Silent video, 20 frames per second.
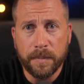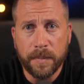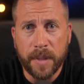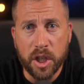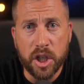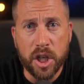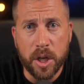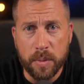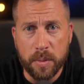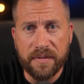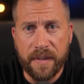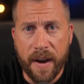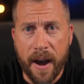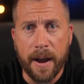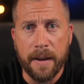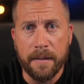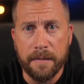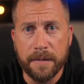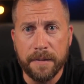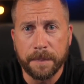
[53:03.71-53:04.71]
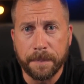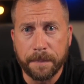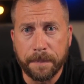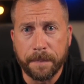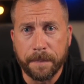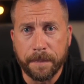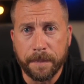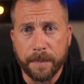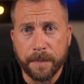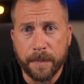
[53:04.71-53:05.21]
she was 5.
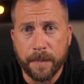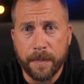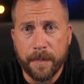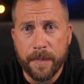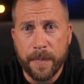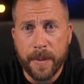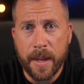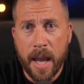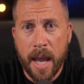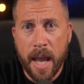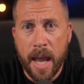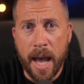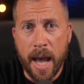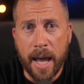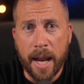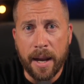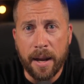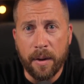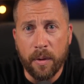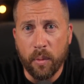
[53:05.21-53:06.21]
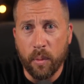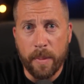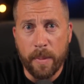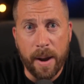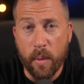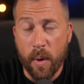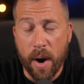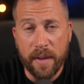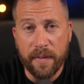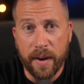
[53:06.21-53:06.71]
And my
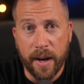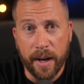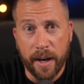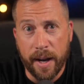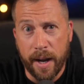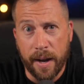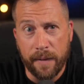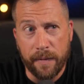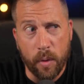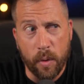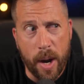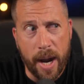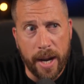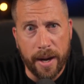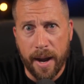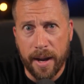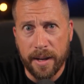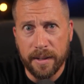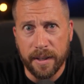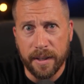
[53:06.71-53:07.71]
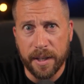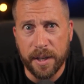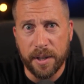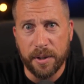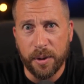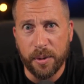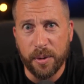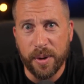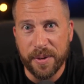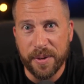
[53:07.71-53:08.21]
wife and I kind of have the wide eyes like you
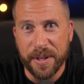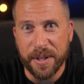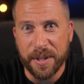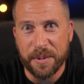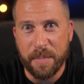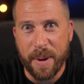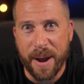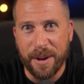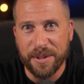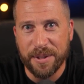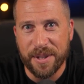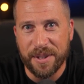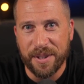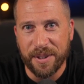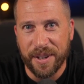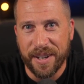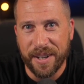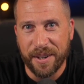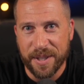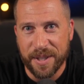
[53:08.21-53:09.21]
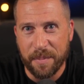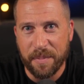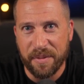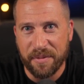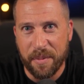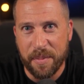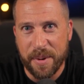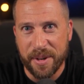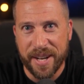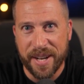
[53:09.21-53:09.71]
do when your spouse and you hear something
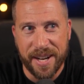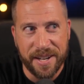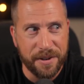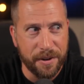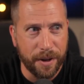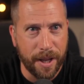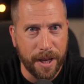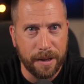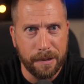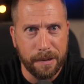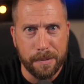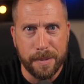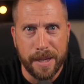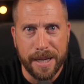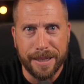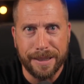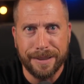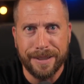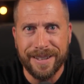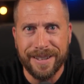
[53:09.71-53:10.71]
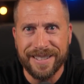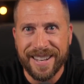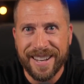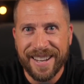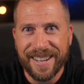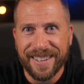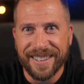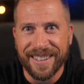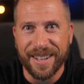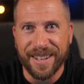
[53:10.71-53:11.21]
from your kid and you're like, oh my goodness,
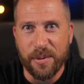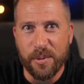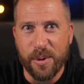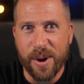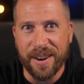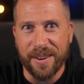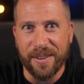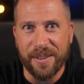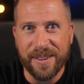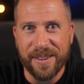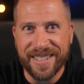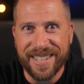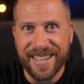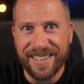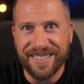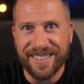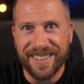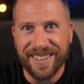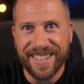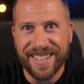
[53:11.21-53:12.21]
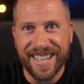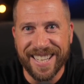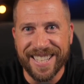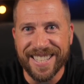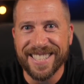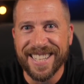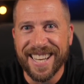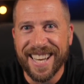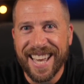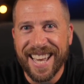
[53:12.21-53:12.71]
like what are we telling our
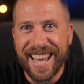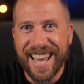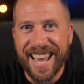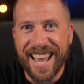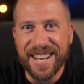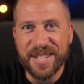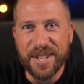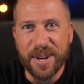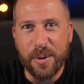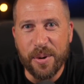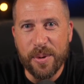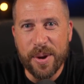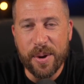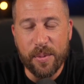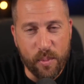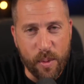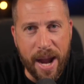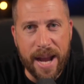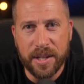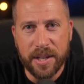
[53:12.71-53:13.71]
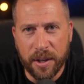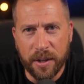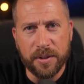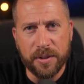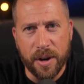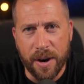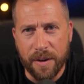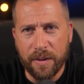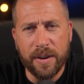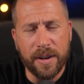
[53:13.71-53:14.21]
kids? And so we wait till it's
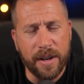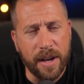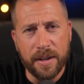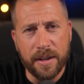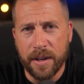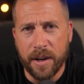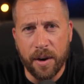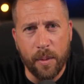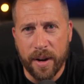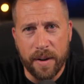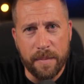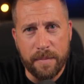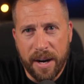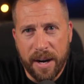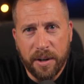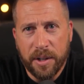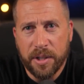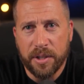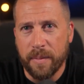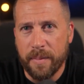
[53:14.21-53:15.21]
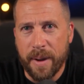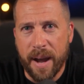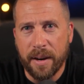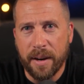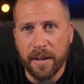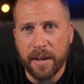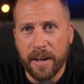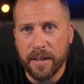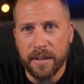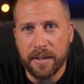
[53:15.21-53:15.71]
over, and you don't want to embarrass her about it
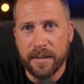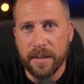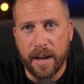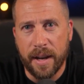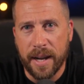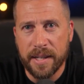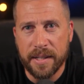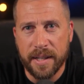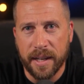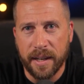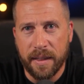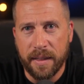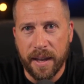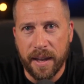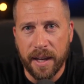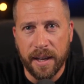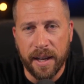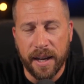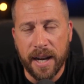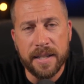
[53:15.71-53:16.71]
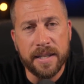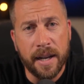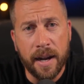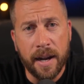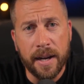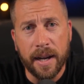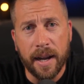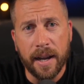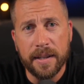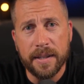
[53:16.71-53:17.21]
because it's a nice thing to think. And I said,
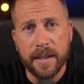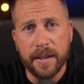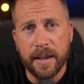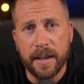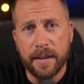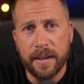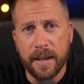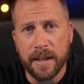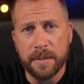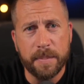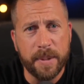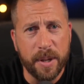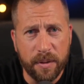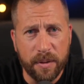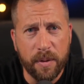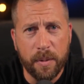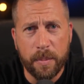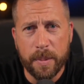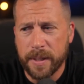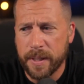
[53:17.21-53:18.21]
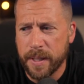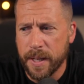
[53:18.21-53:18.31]
honey, that's beautiful, but